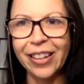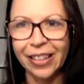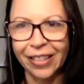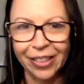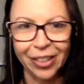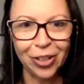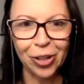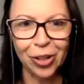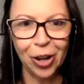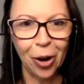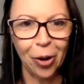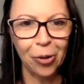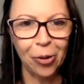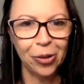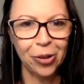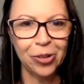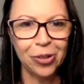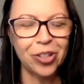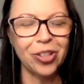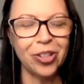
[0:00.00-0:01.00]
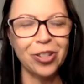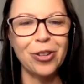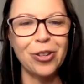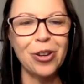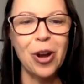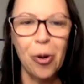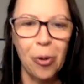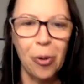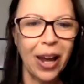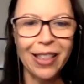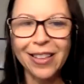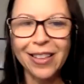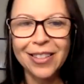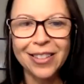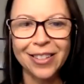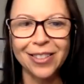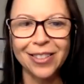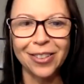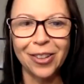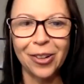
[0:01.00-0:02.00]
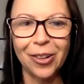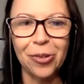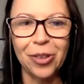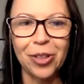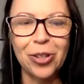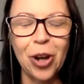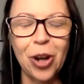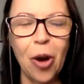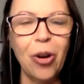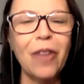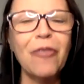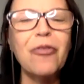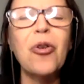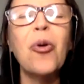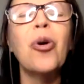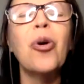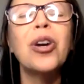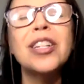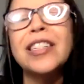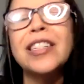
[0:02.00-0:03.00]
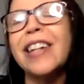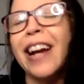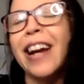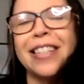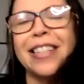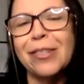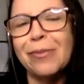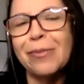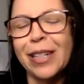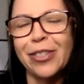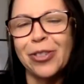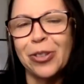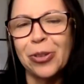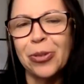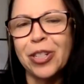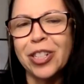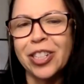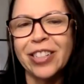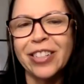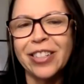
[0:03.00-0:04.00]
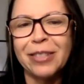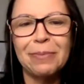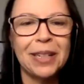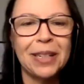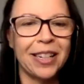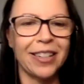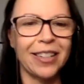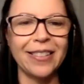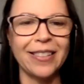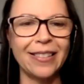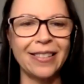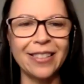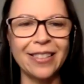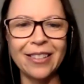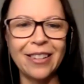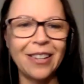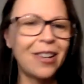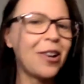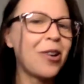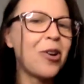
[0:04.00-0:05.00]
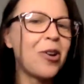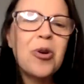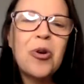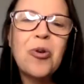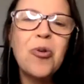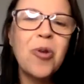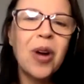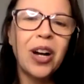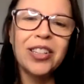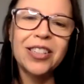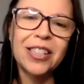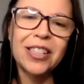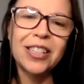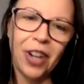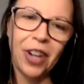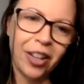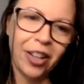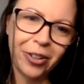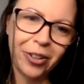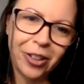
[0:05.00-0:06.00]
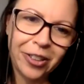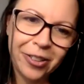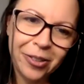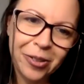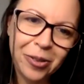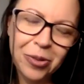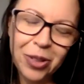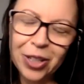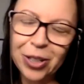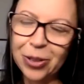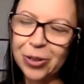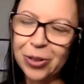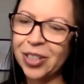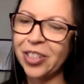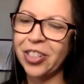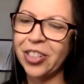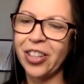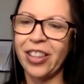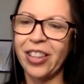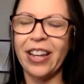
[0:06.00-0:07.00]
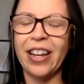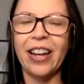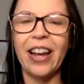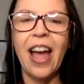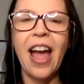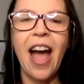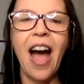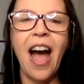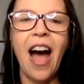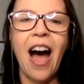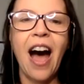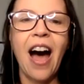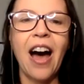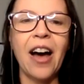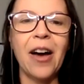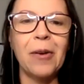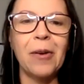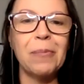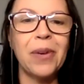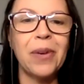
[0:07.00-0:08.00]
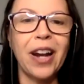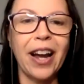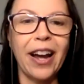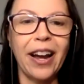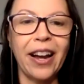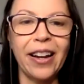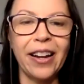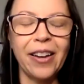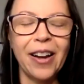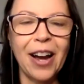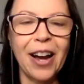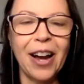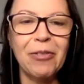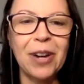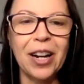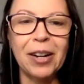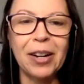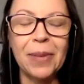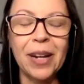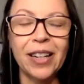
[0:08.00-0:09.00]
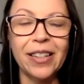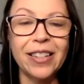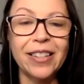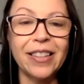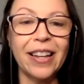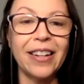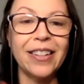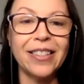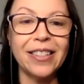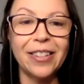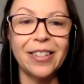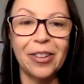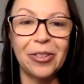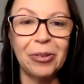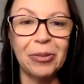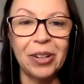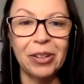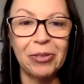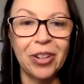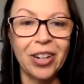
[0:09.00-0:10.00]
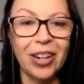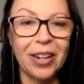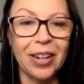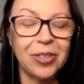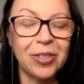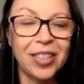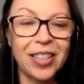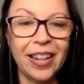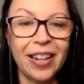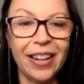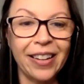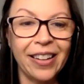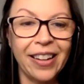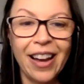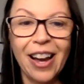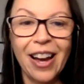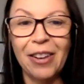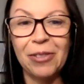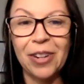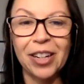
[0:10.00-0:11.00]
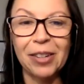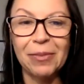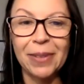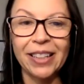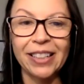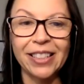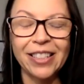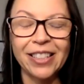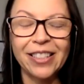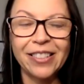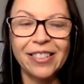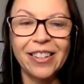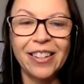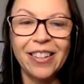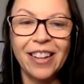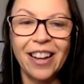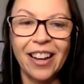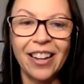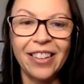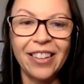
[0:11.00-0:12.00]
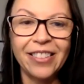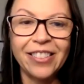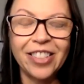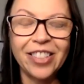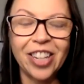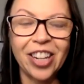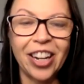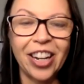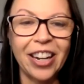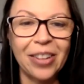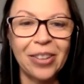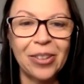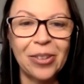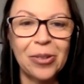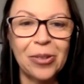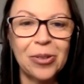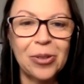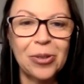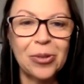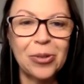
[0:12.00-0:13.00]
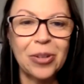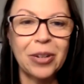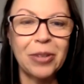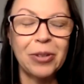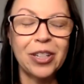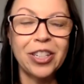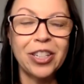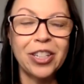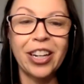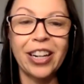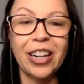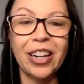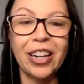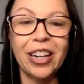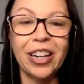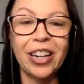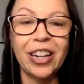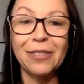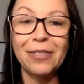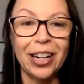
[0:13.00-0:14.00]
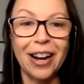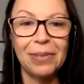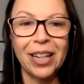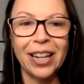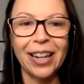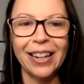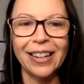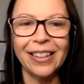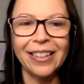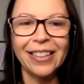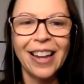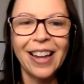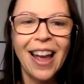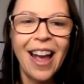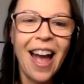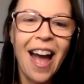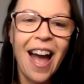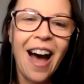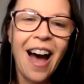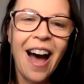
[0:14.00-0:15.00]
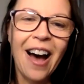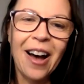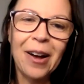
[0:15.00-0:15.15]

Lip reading: in the show. There's just no way this doesn't go in the show. And of course it has to be George's, because who else's father would do such a thing? But I recommend, that is another one where I will say, I recommend checking out the whole story, which gets very complicated